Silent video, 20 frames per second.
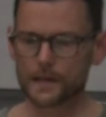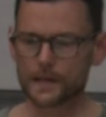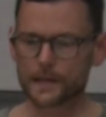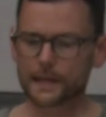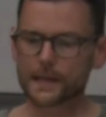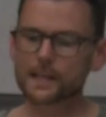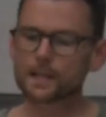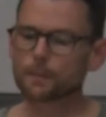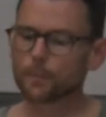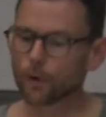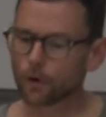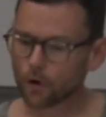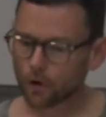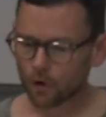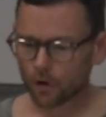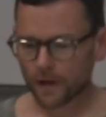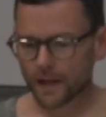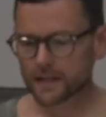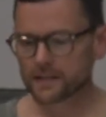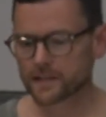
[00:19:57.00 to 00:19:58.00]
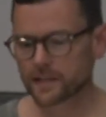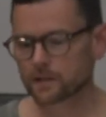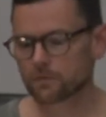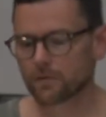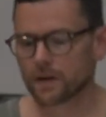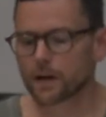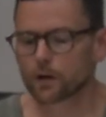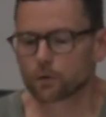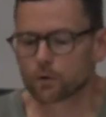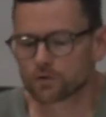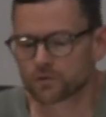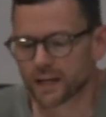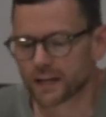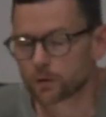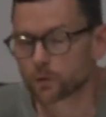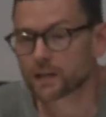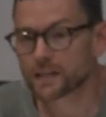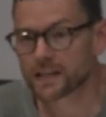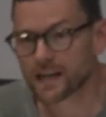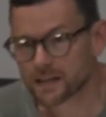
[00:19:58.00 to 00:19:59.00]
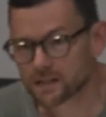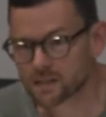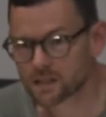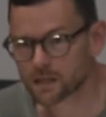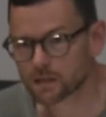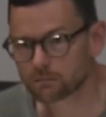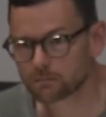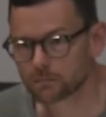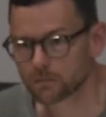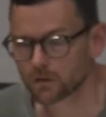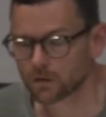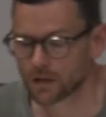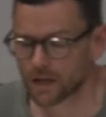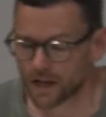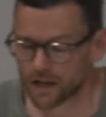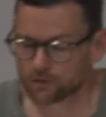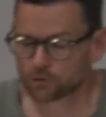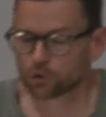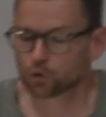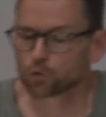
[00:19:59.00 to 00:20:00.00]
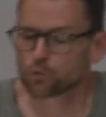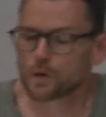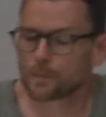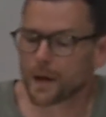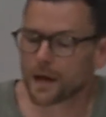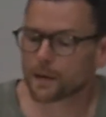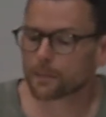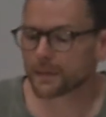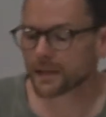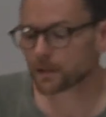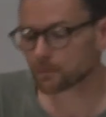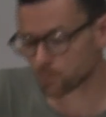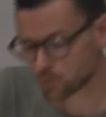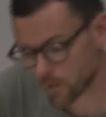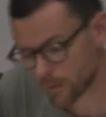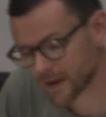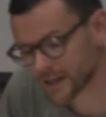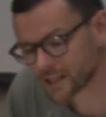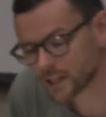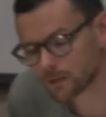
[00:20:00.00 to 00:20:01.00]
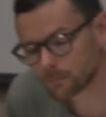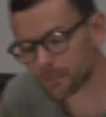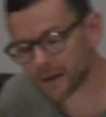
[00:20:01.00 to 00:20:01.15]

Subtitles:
Guy Debord and Gianfranco Sanguinetti, the last two remaining